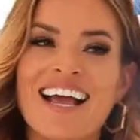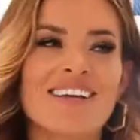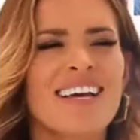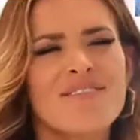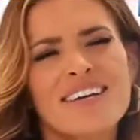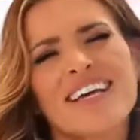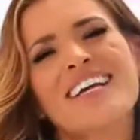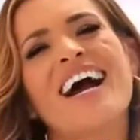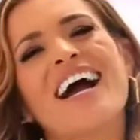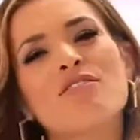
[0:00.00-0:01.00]
as kind of like a
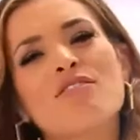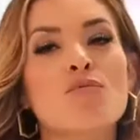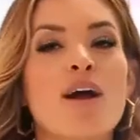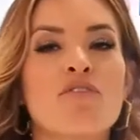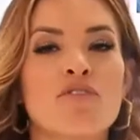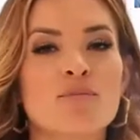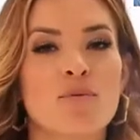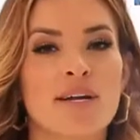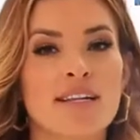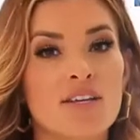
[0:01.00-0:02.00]
guide or a reference
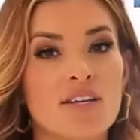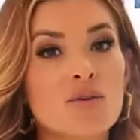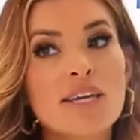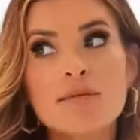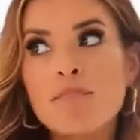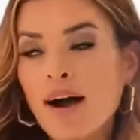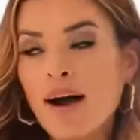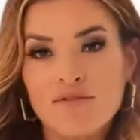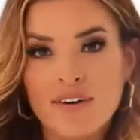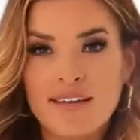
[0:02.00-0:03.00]
point that you can
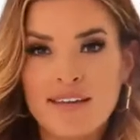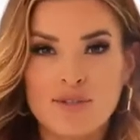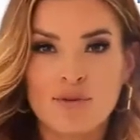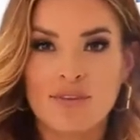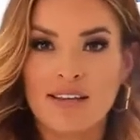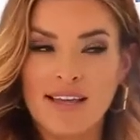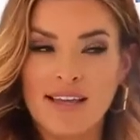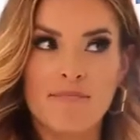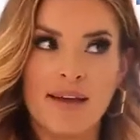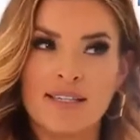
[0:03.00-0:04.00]
modify them so that
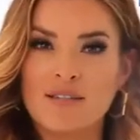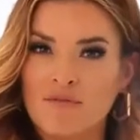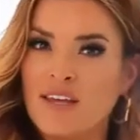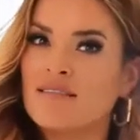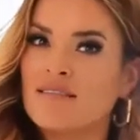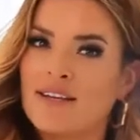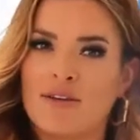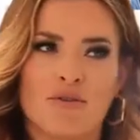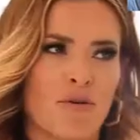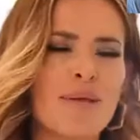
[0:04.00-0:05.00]
they best fit like
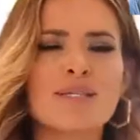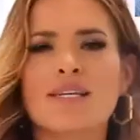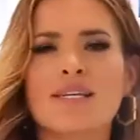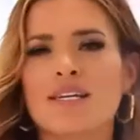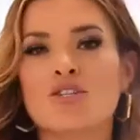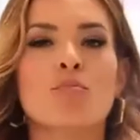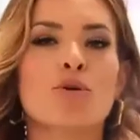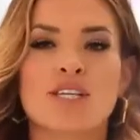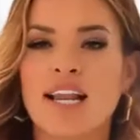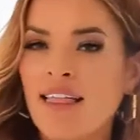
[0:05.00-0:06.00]
your business, your
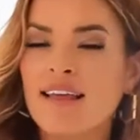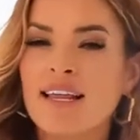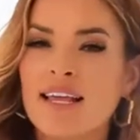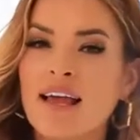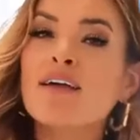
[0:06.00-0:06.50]
personality.